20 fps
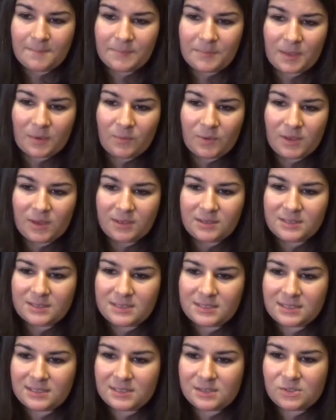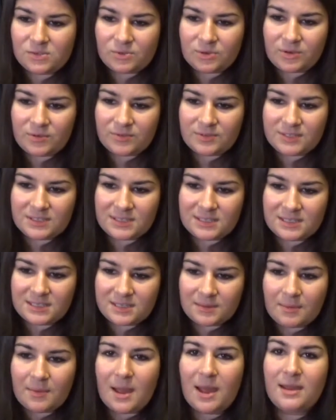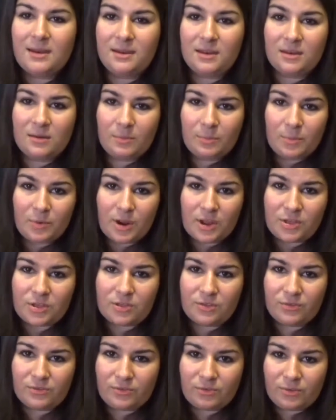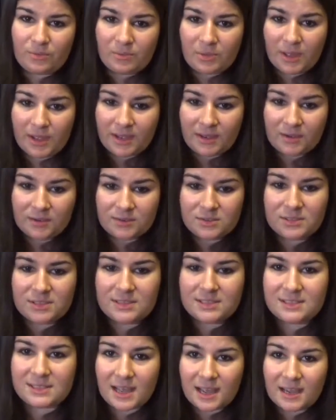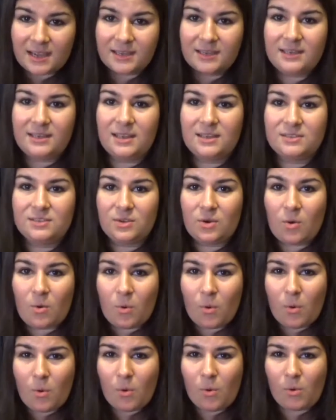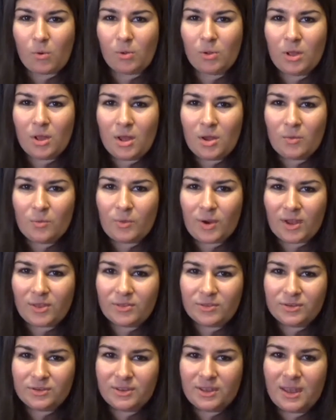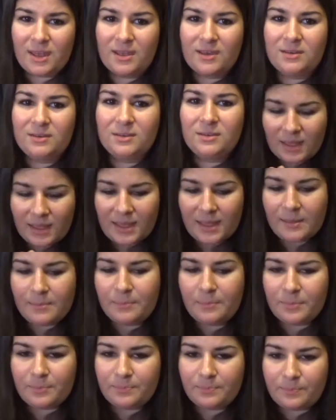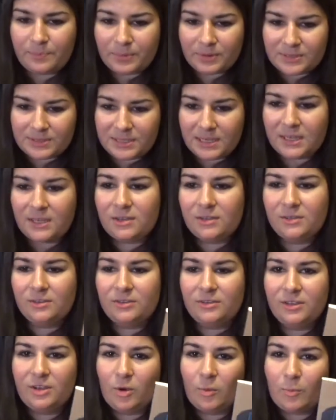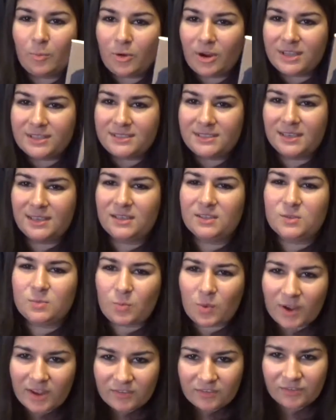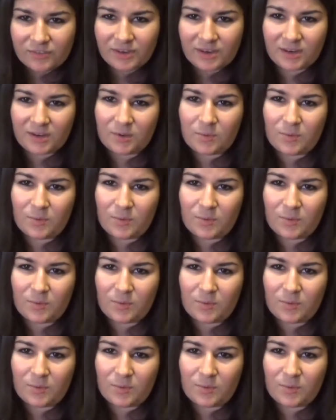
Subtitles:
And we get to see this sort of systematic oppression from like society as a whole, rather than him particularly oppressing his wife in any